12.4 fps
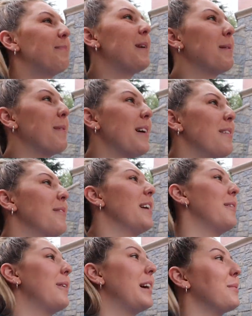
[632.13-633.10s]
be a bit of
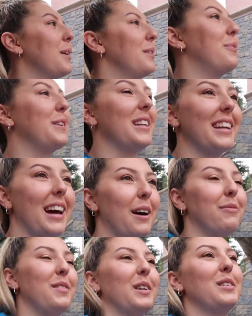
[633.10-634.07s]
a weird one if we did it
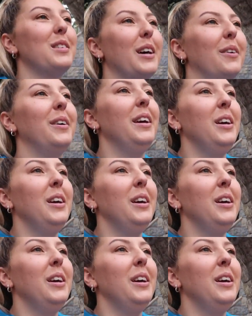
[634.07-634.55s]
after. Yeah.